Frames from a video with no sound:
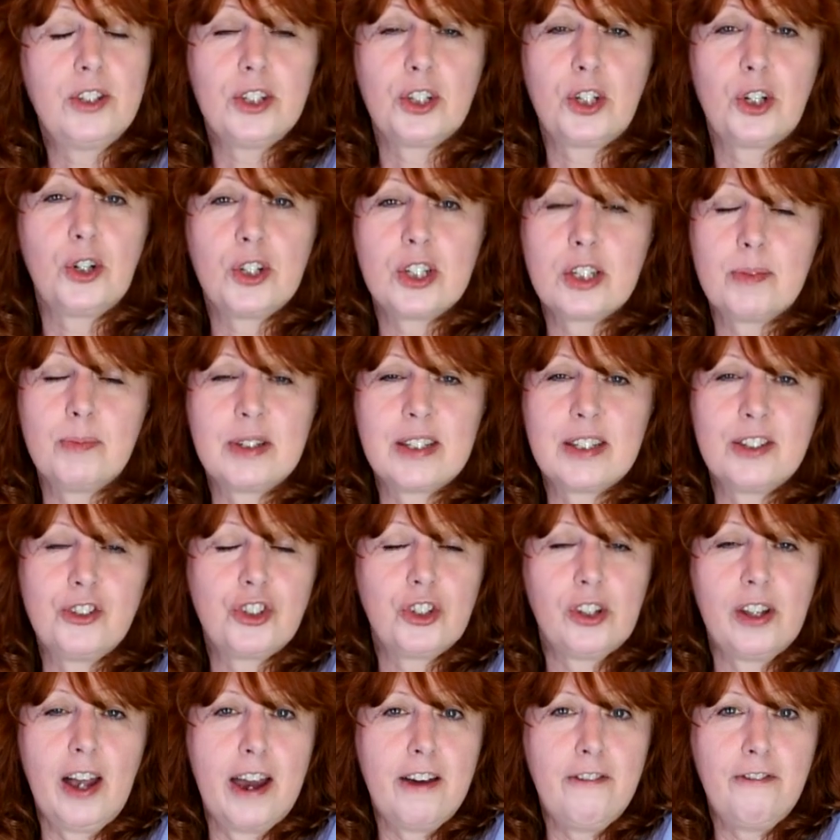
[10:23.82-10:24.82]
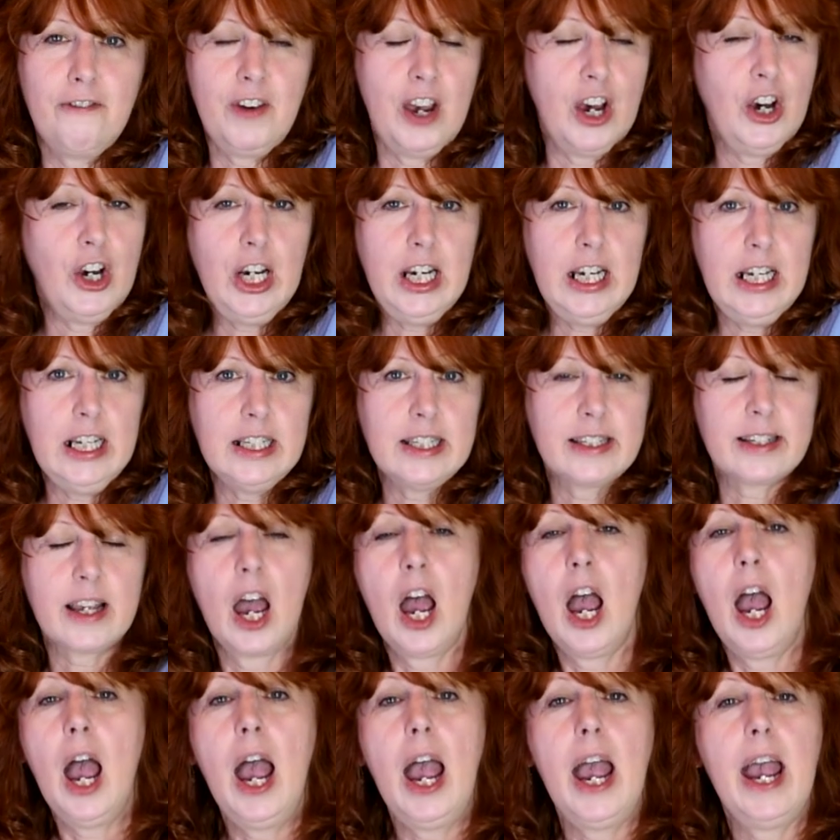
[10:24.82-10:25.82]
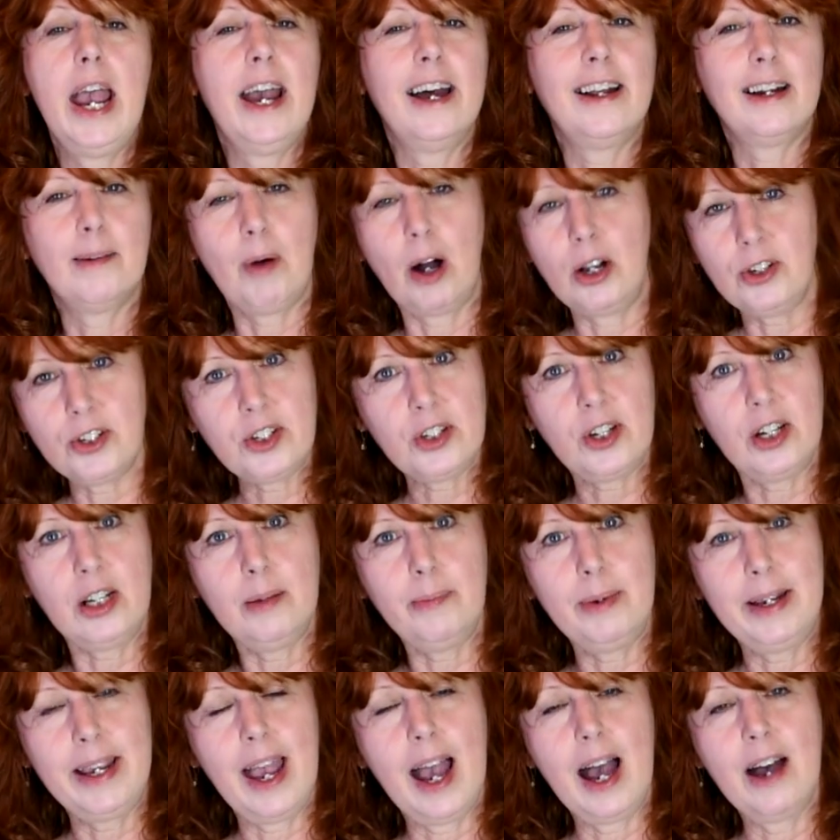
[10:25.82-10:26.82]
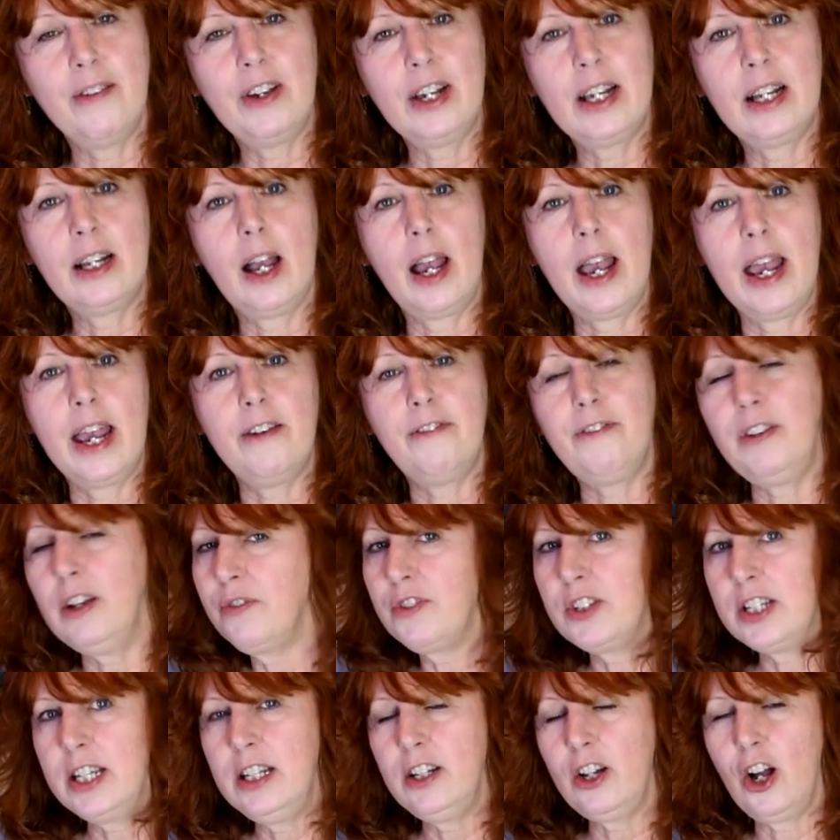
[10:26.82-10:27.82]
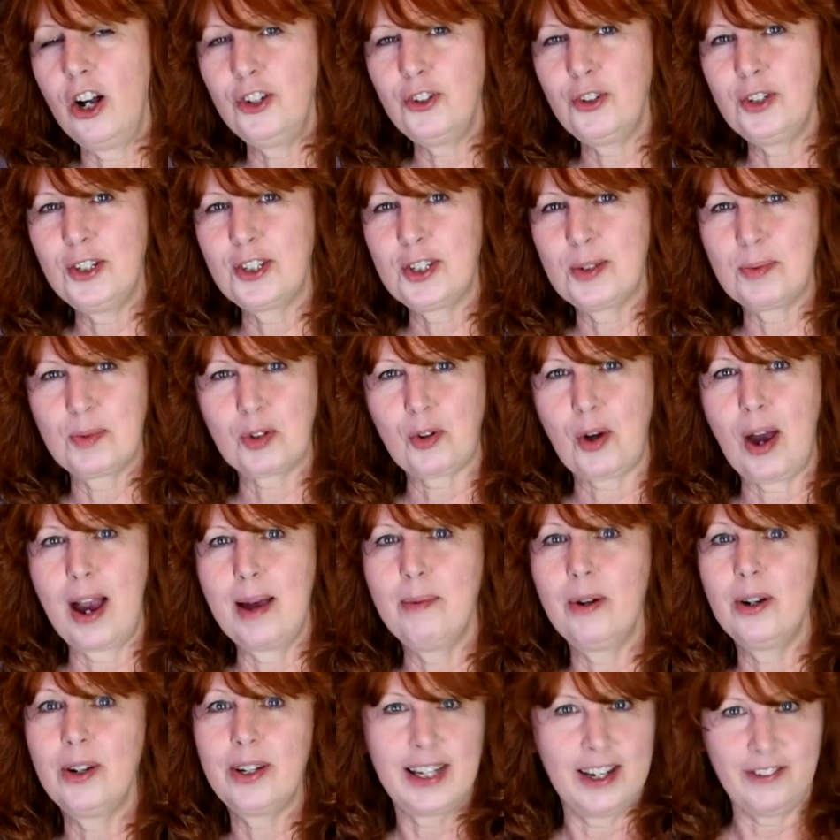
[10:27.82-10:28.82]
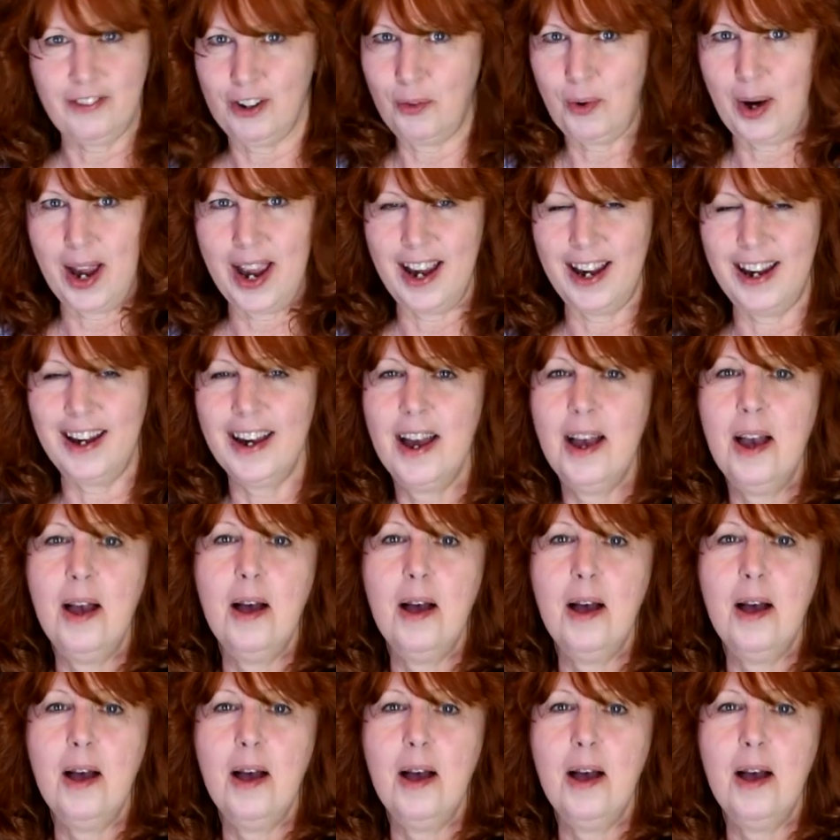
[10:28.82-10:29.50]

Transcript: to Christmas and July fairies. And I'm also going to be having a 1,500 subscriber giveaway